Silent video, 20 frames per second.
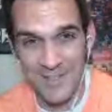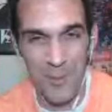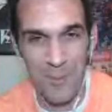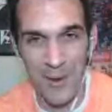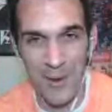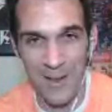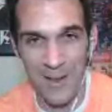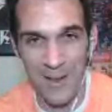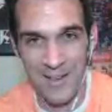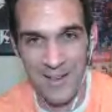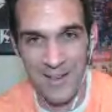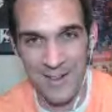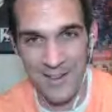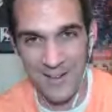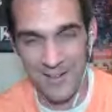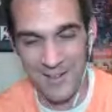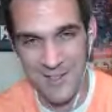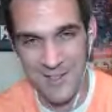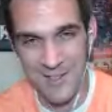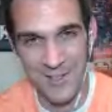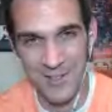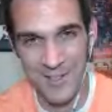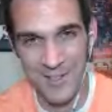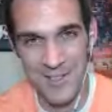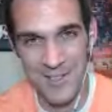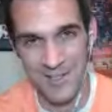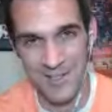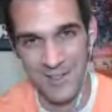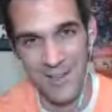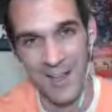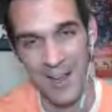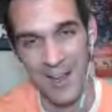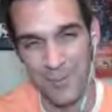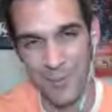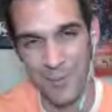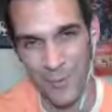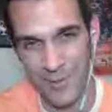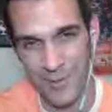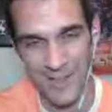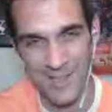Like it's daily out here. It's Cirque du
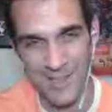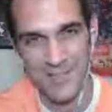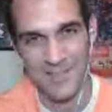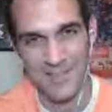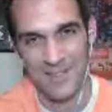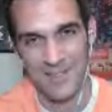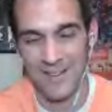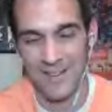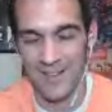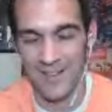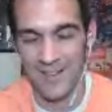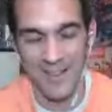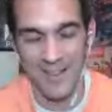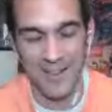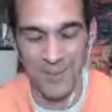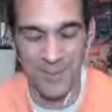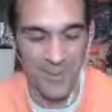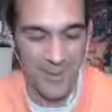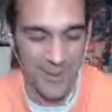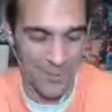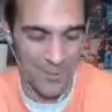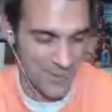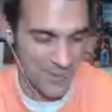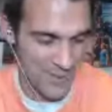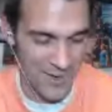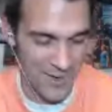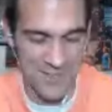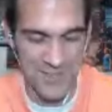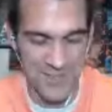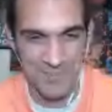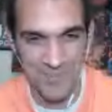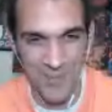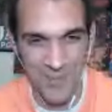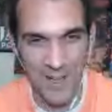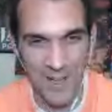Soleil with less. It was awesome.